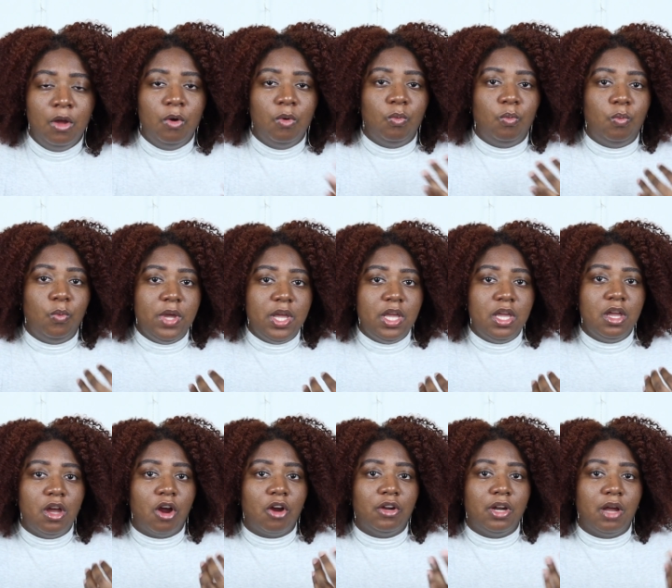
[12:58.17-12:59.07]
we
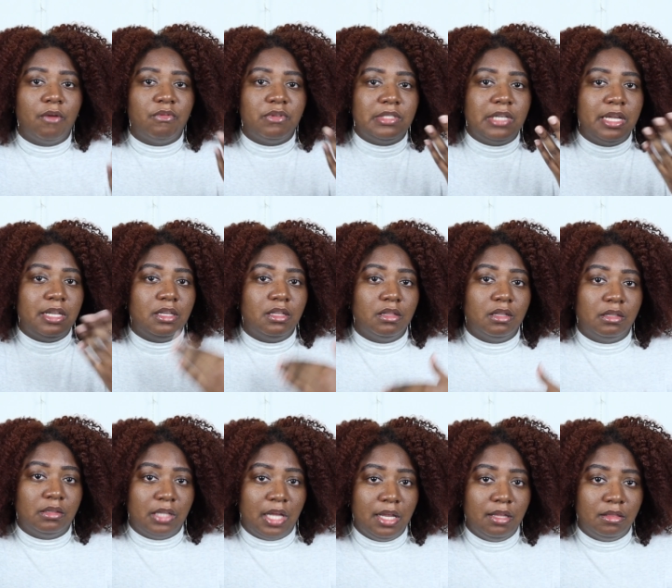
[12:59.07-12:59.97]
are not retaining the
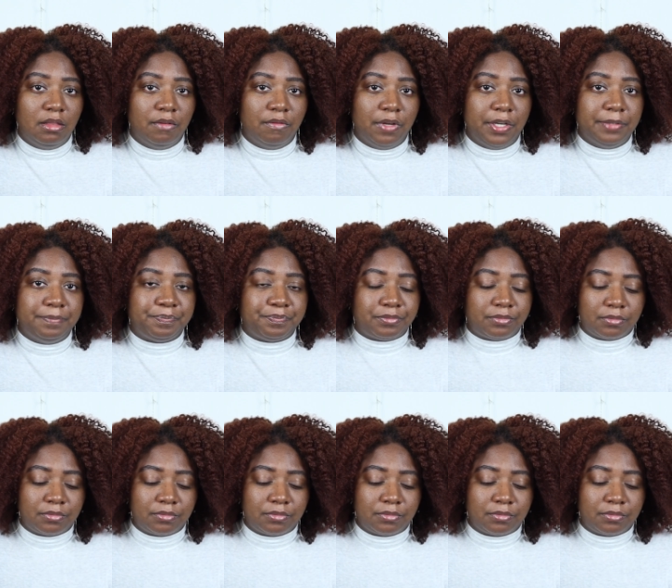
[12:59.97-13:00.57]
length of it.